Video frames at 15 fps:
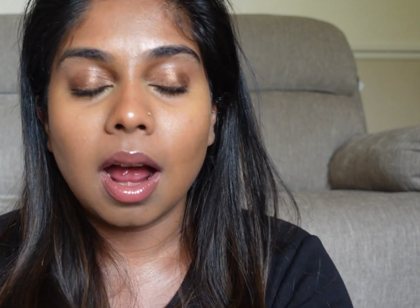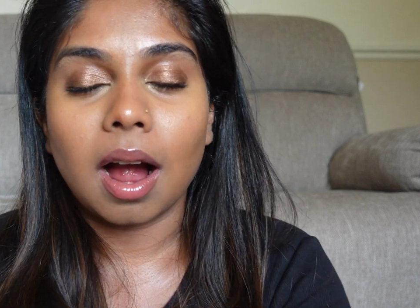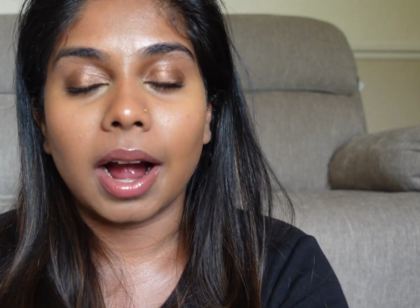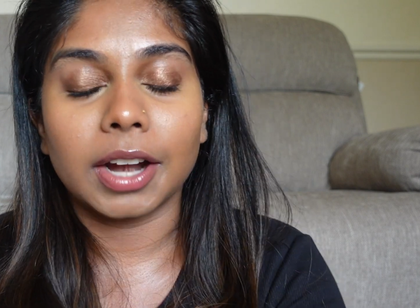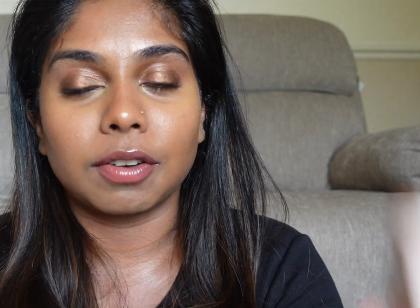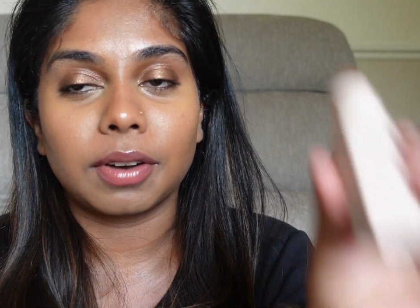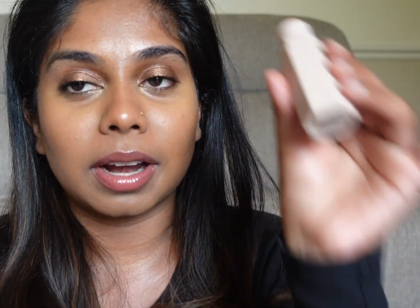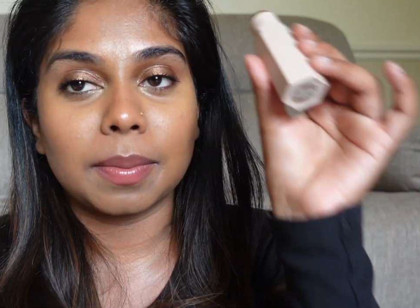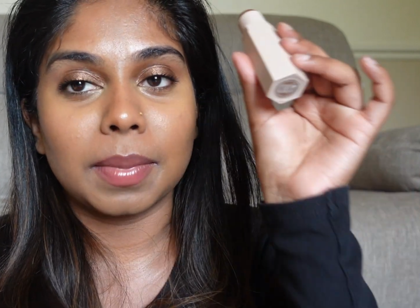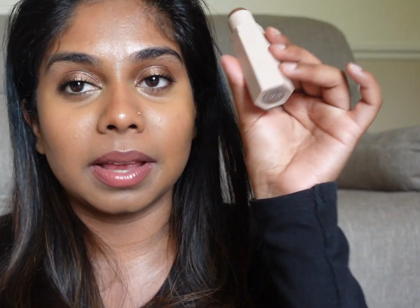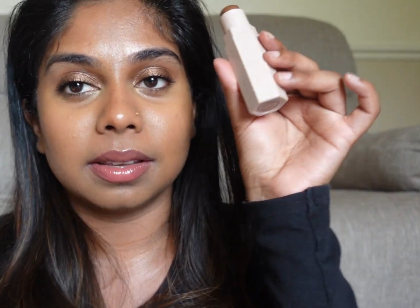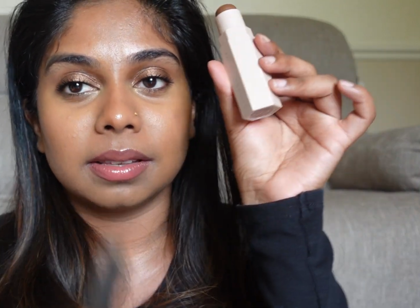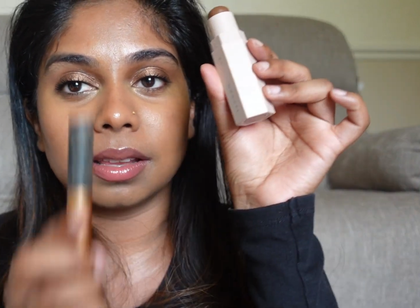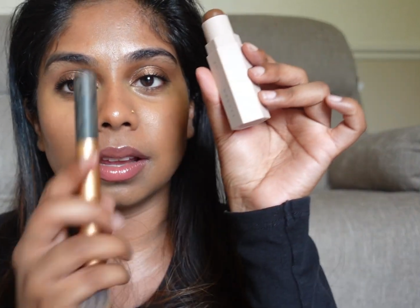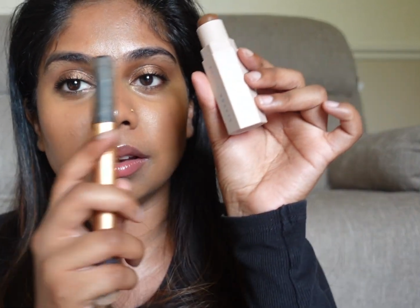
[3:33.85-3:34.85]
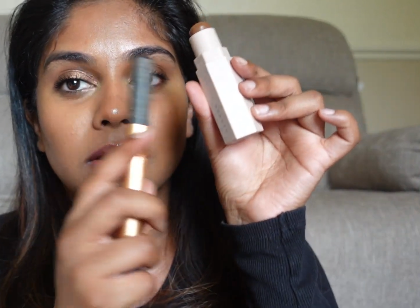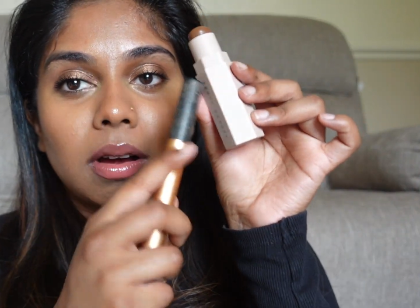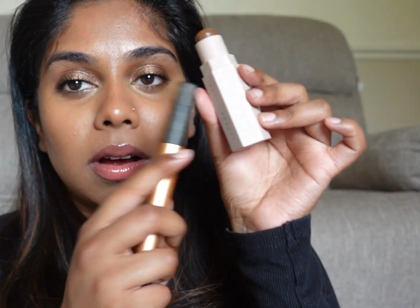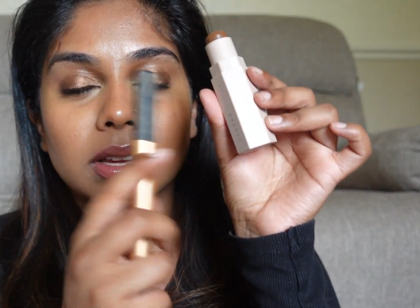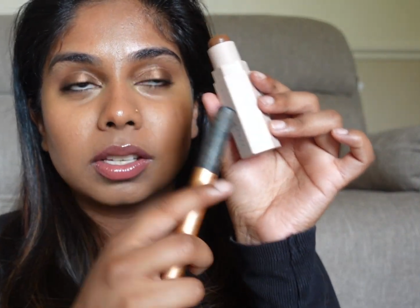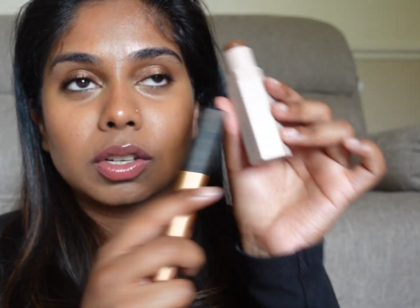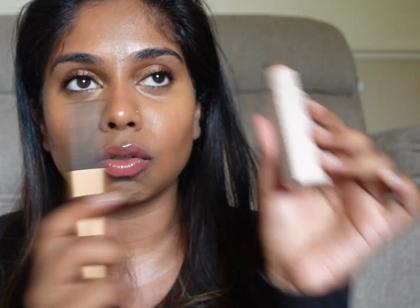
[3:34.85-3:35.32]
I'd recommend the
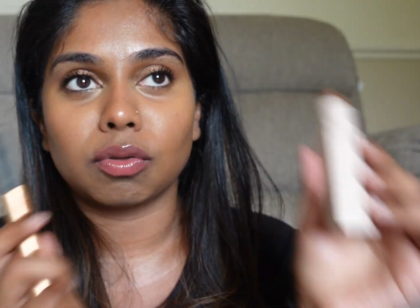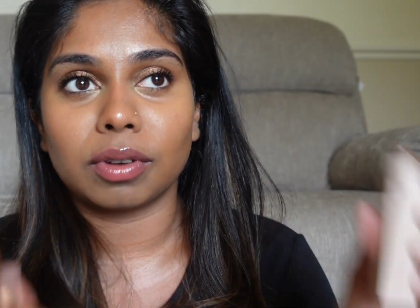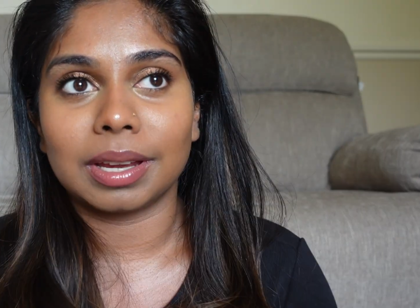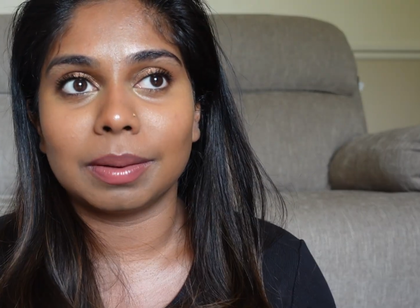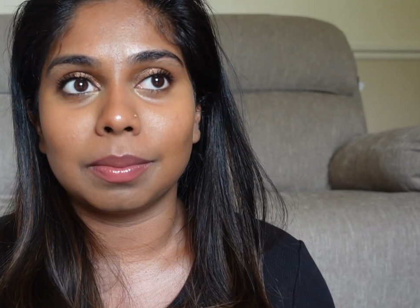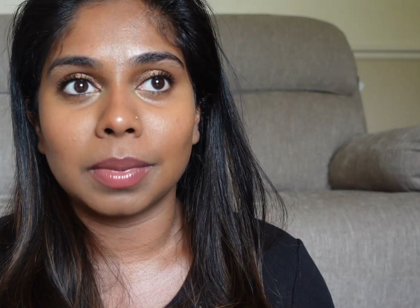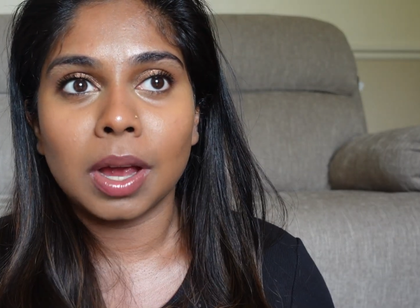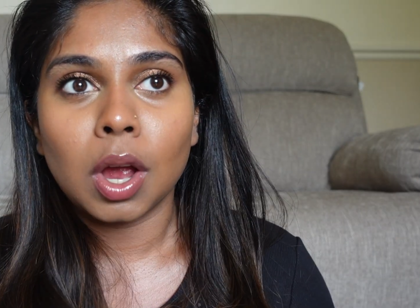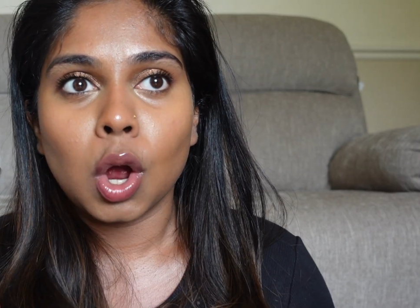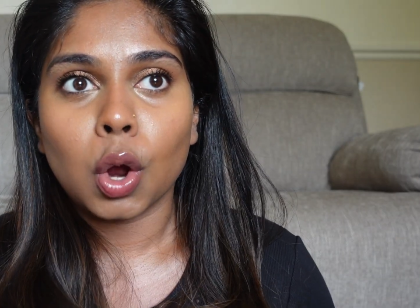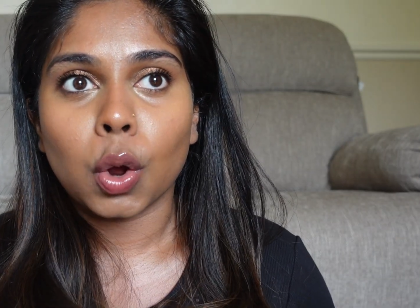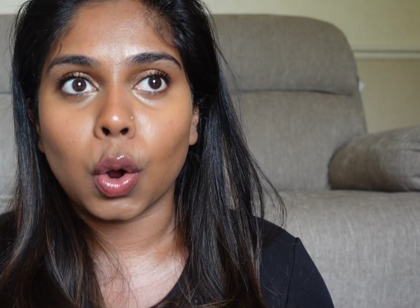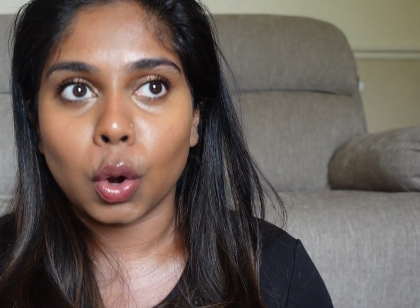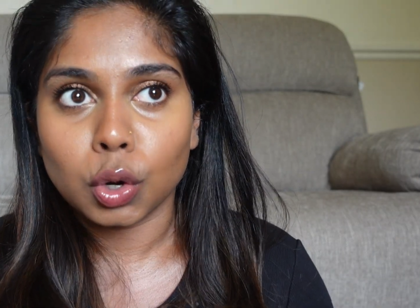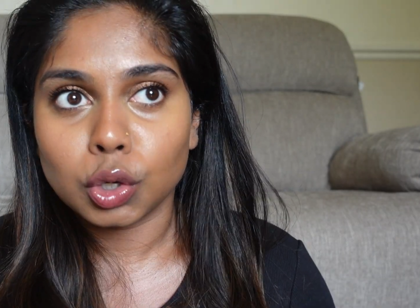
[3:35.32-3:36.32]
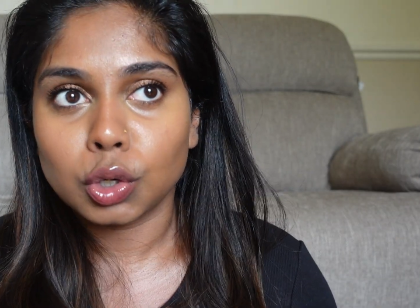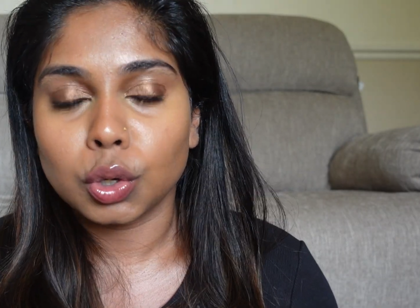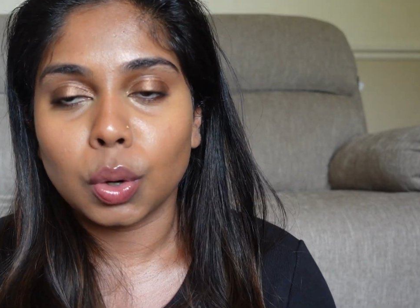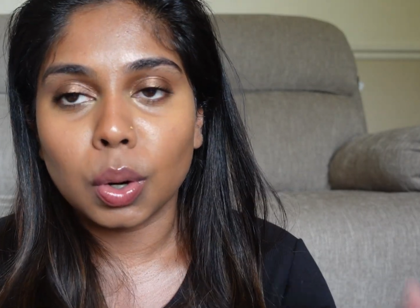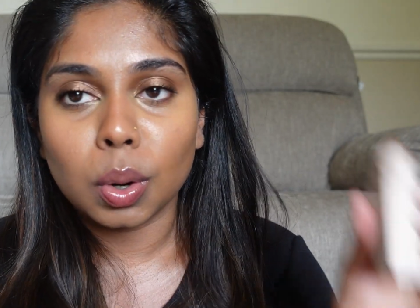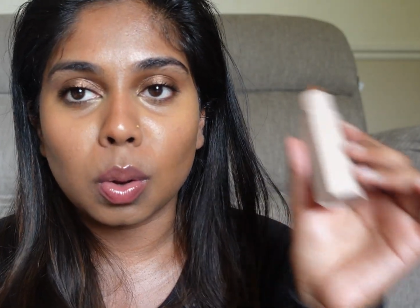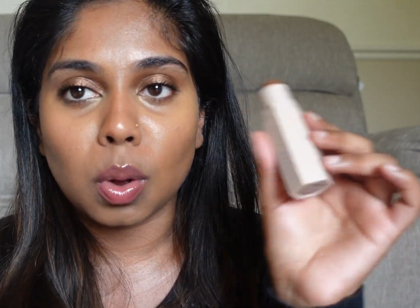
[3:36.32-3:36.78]
NARS cream
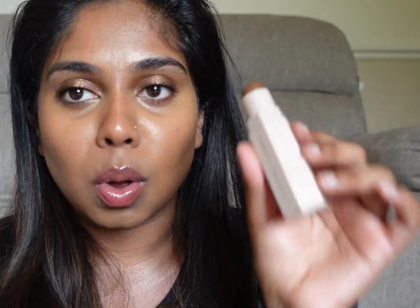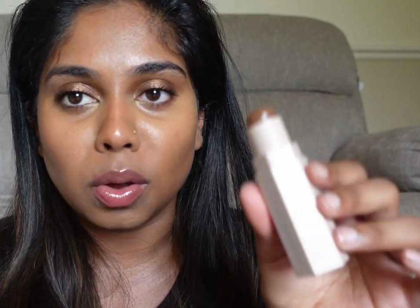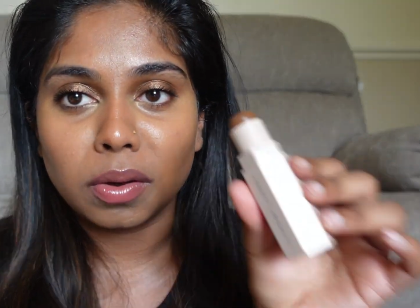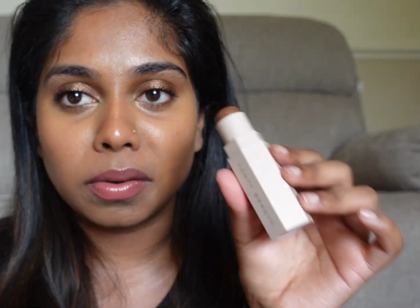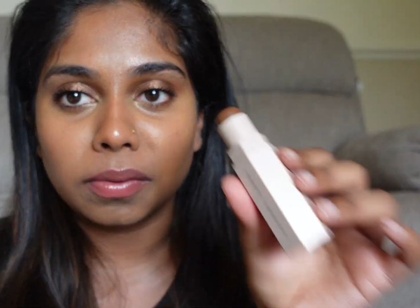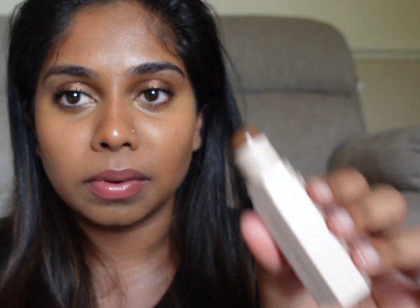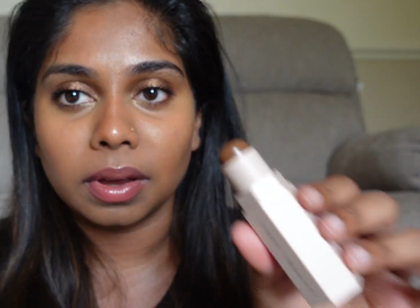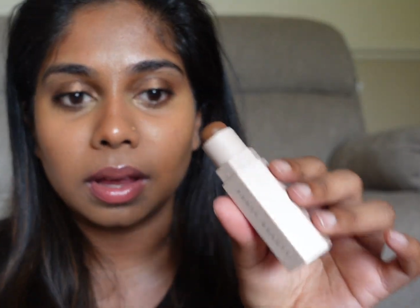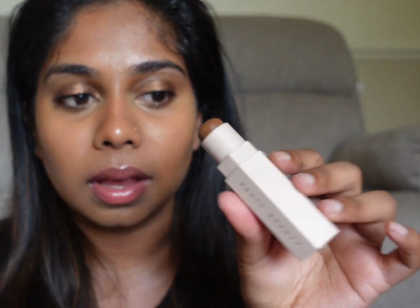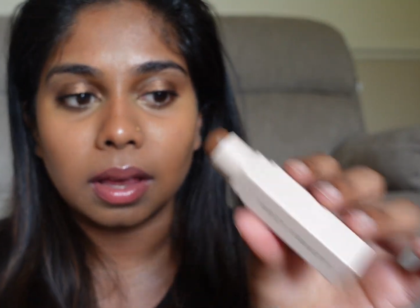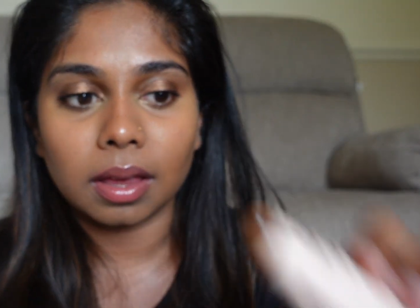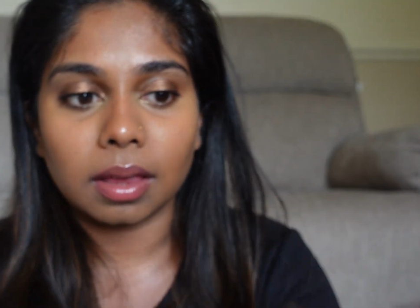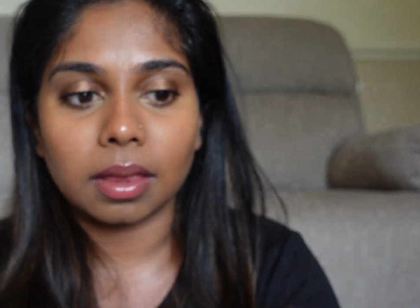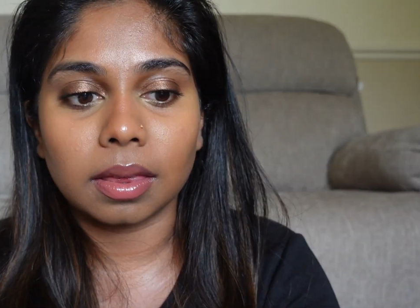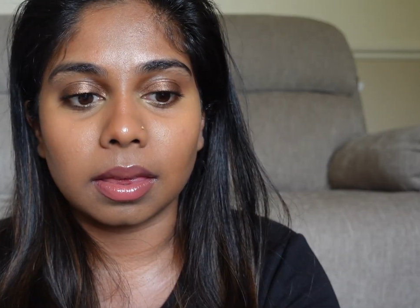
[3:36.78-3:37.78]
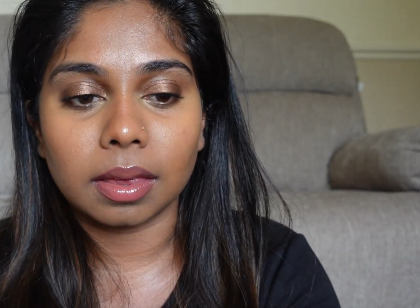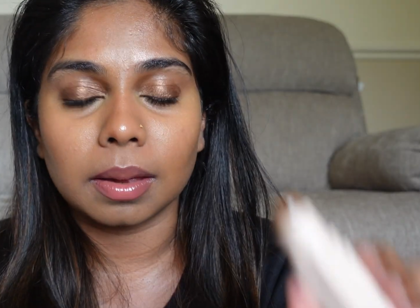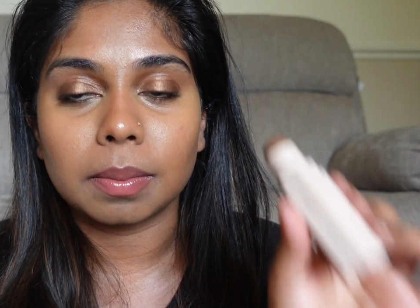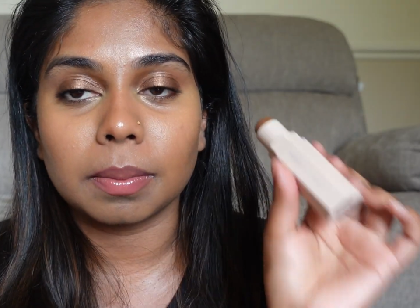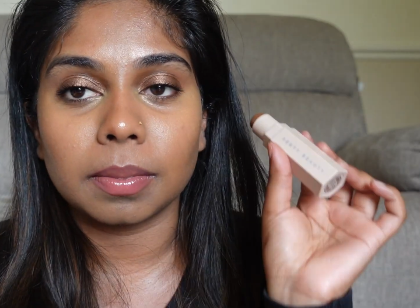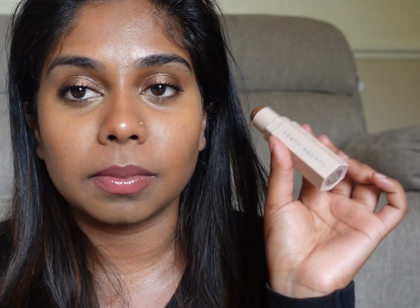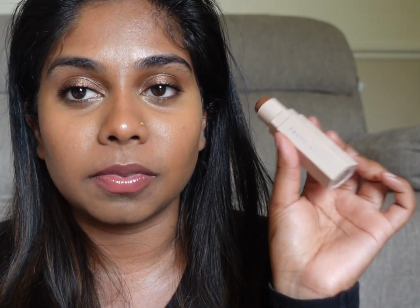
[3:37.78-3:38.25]
contour over
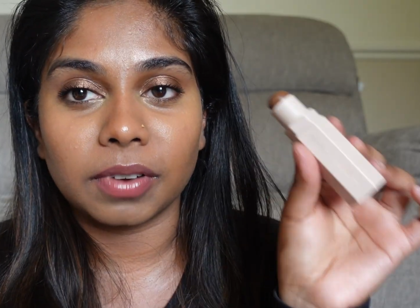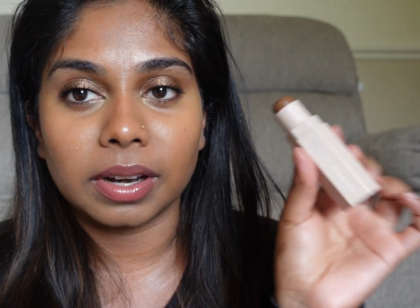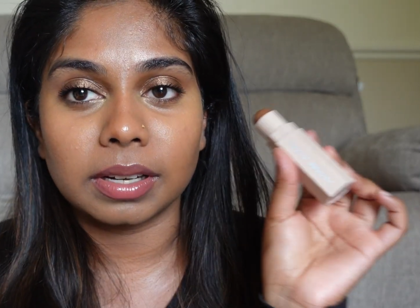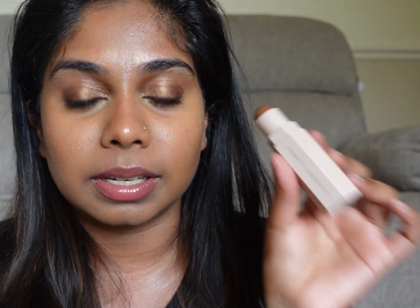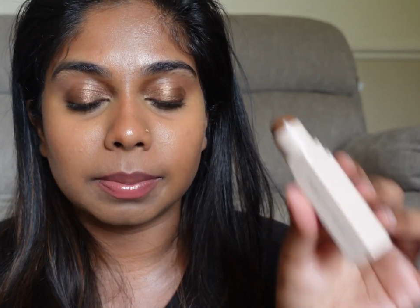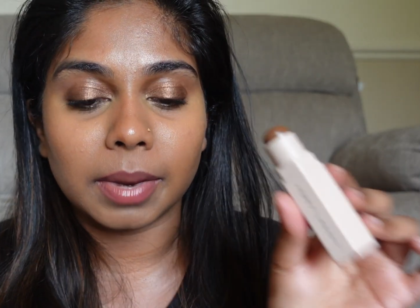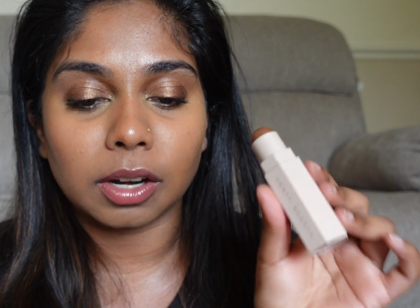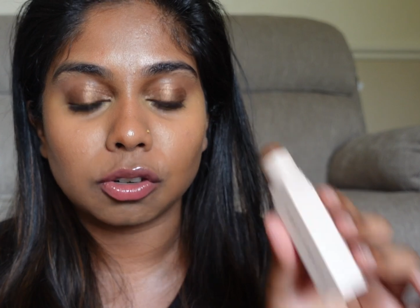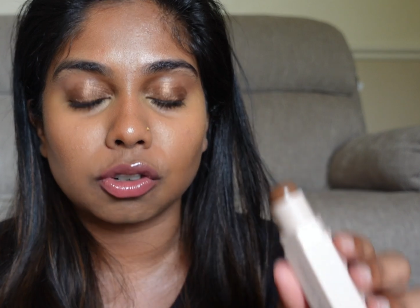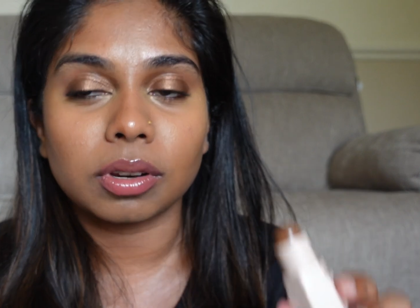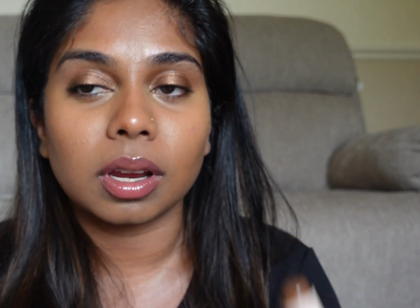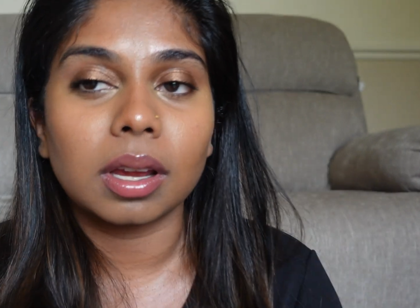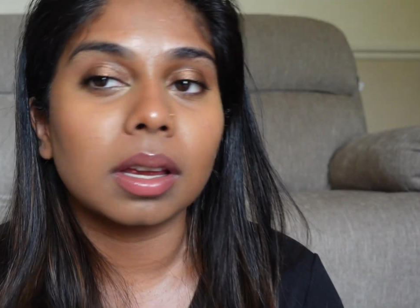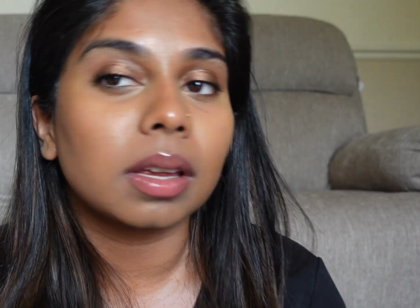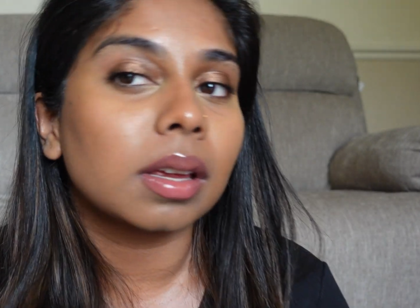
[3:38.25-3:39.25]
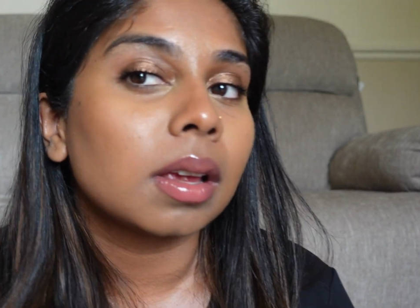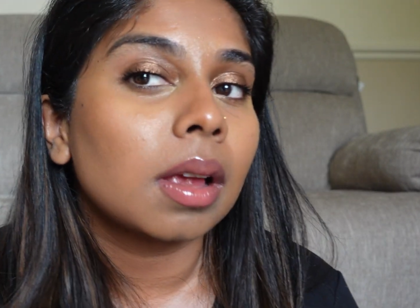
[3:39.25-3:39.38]
the Fenty Matchstick.